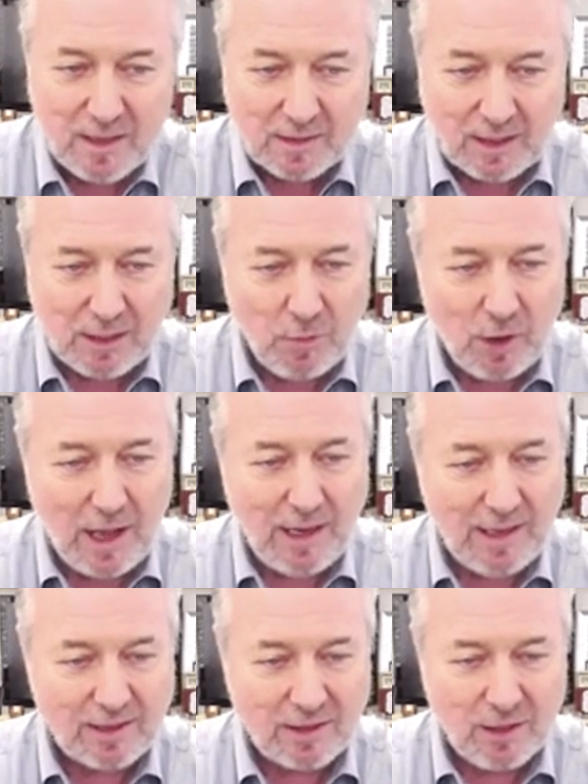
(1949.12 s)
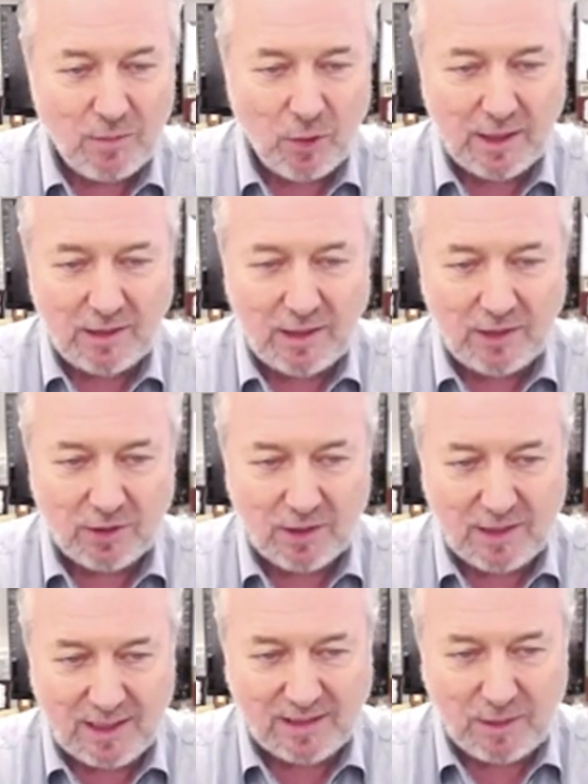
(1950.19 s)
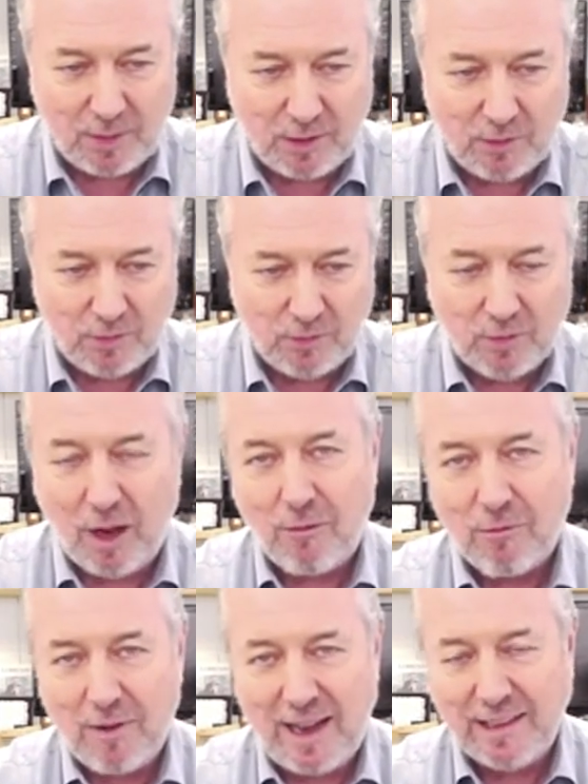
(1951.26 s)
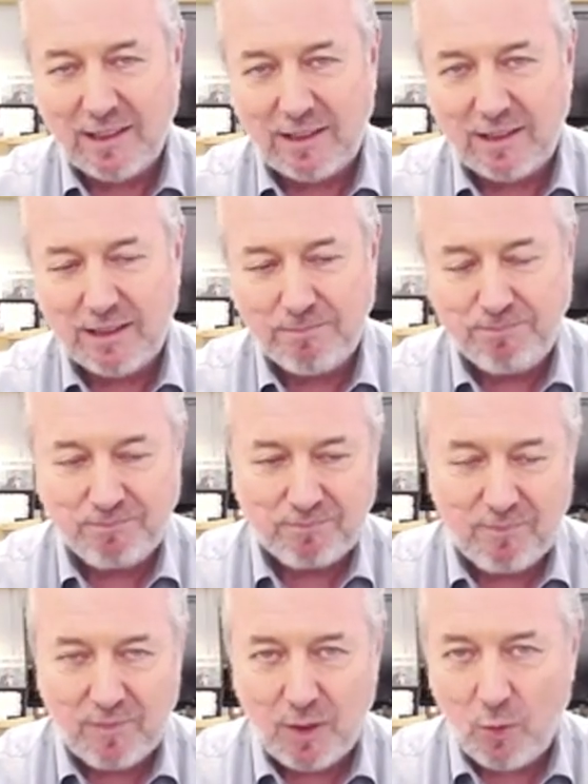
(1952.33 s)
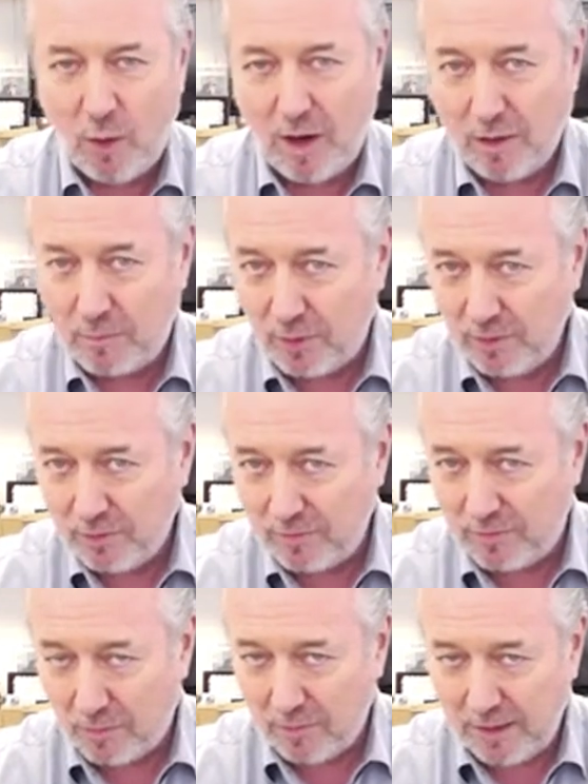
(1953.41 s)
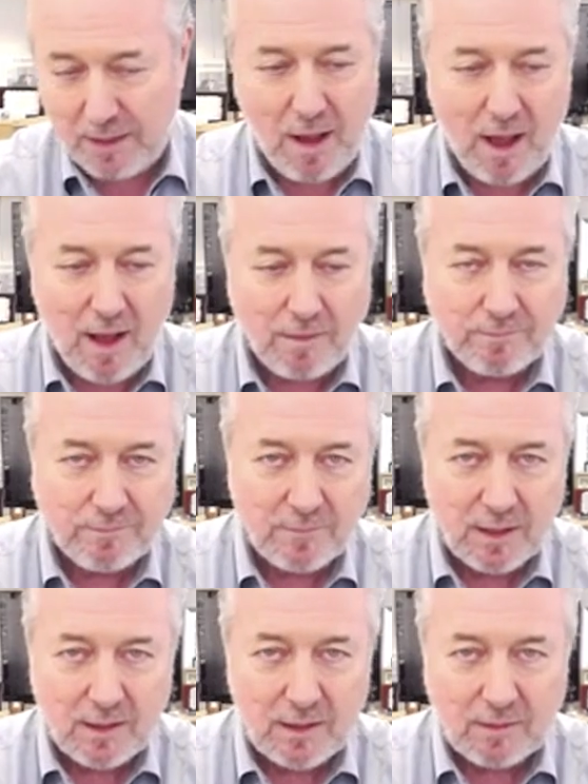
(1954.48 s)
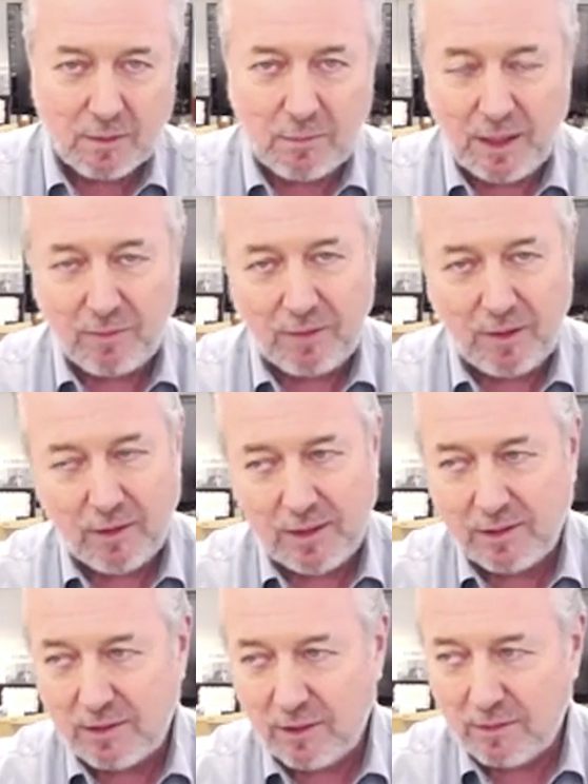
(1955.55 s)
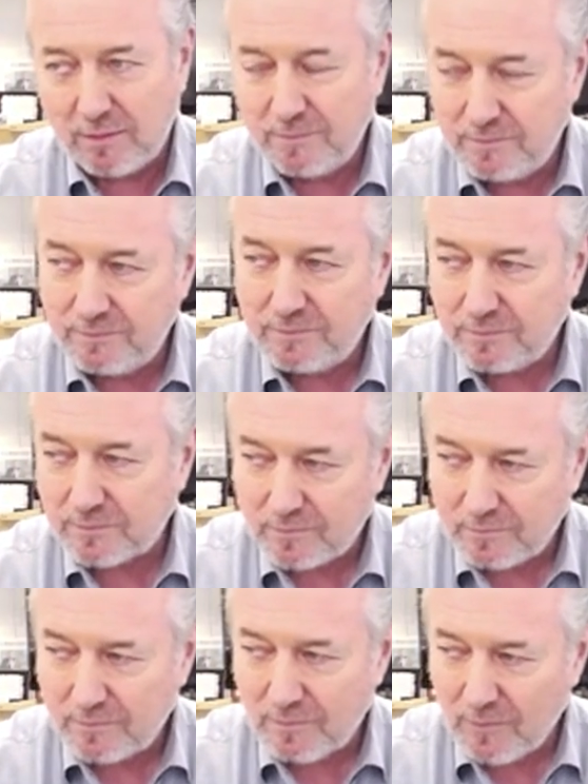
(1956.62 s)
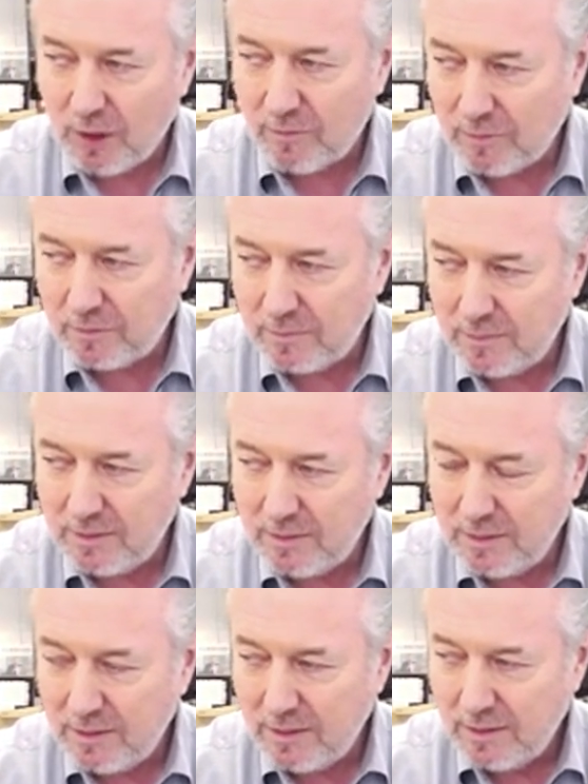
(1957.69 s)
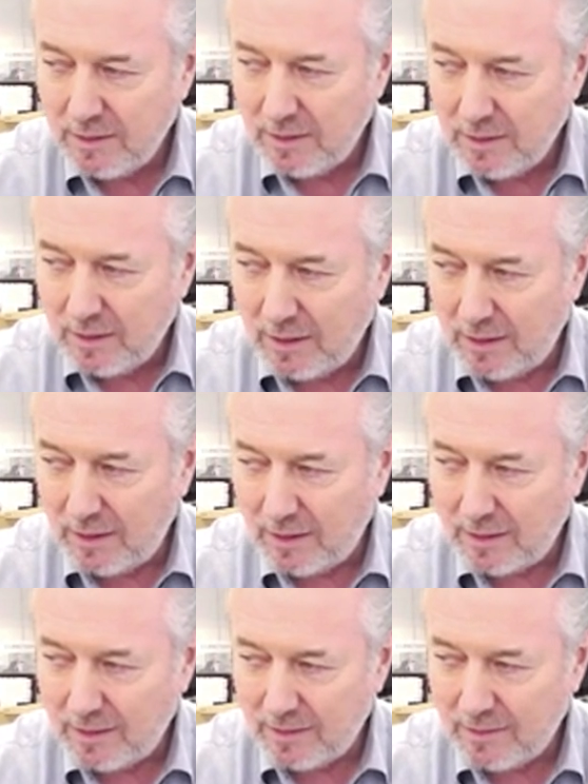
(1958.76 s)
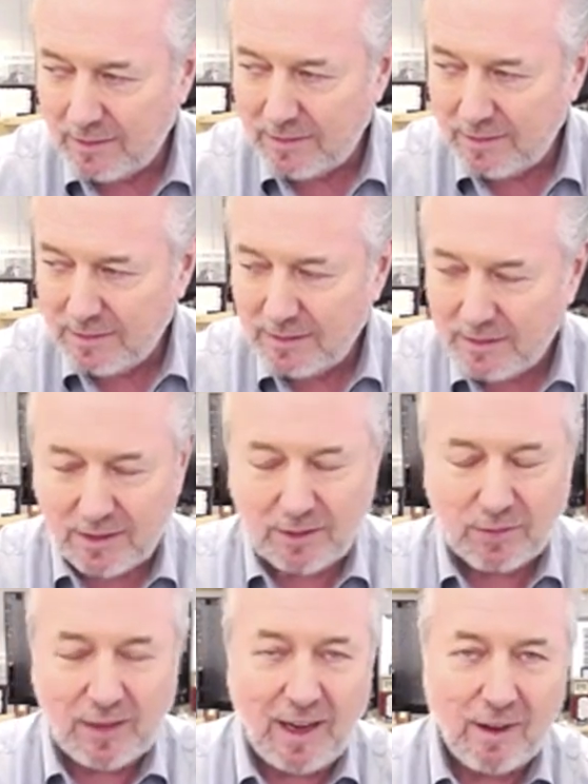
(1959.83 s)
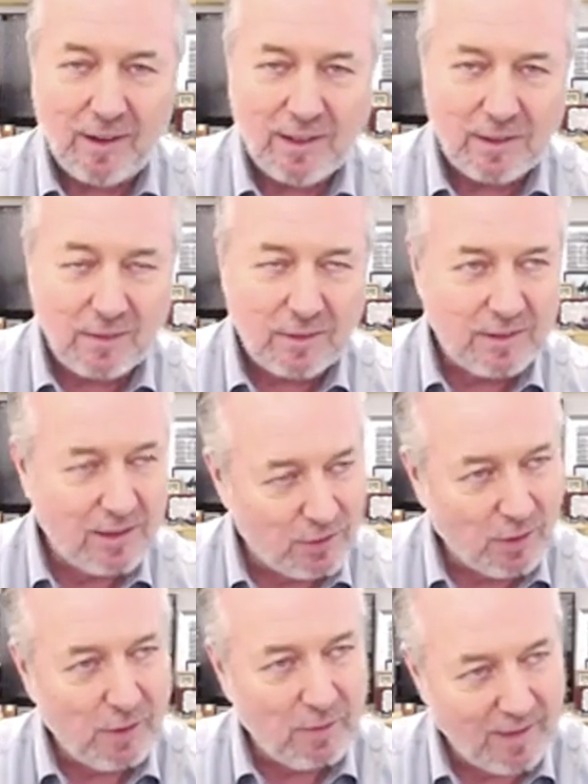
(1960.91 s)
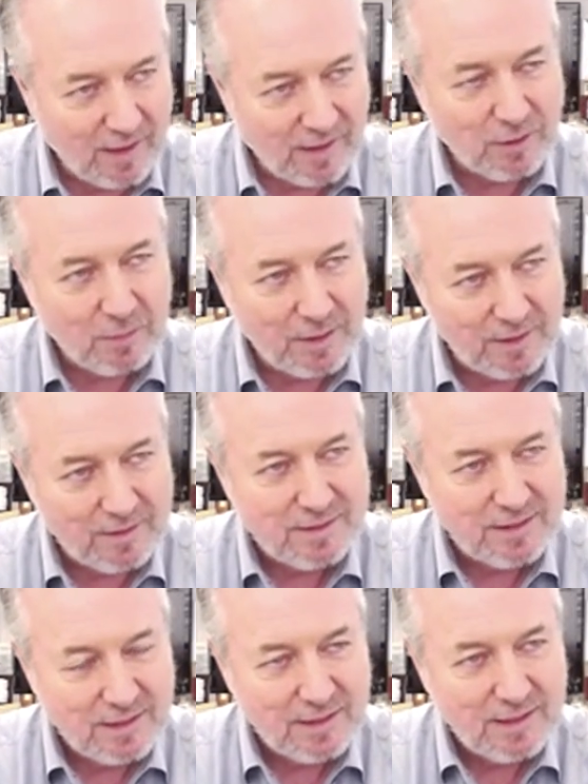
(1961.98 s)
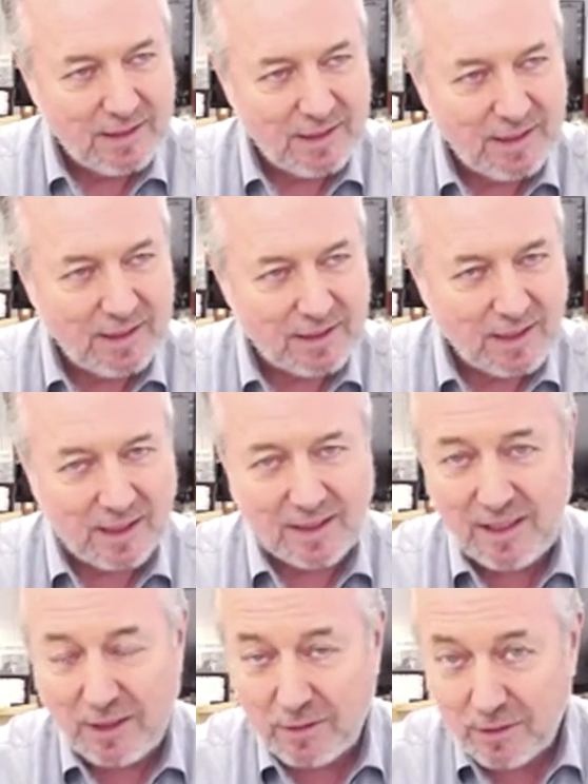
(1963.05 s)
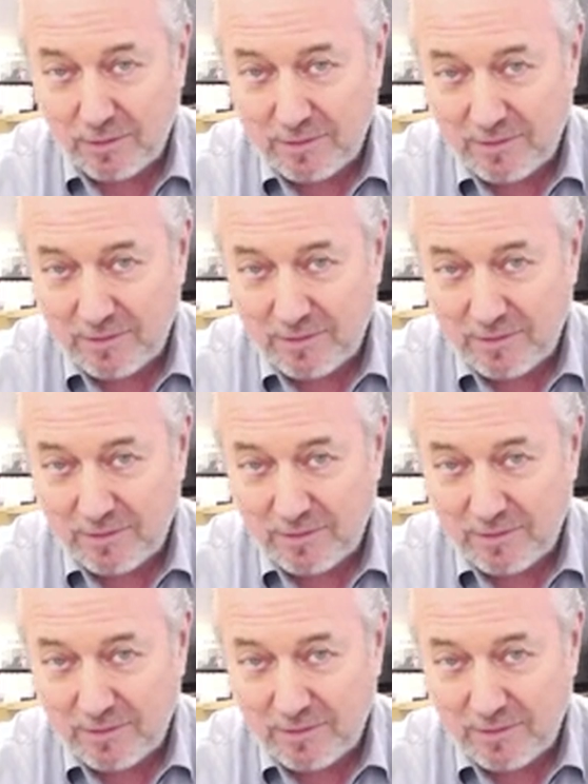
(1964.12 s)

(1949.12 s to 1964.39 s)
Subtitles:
Danny Morales, good morning, teacher, desde Peru. All right. Where in Peru? From Lima? From Miraflores? Or from the different areas of... Estoy olvidándome. Yes, San Isidro.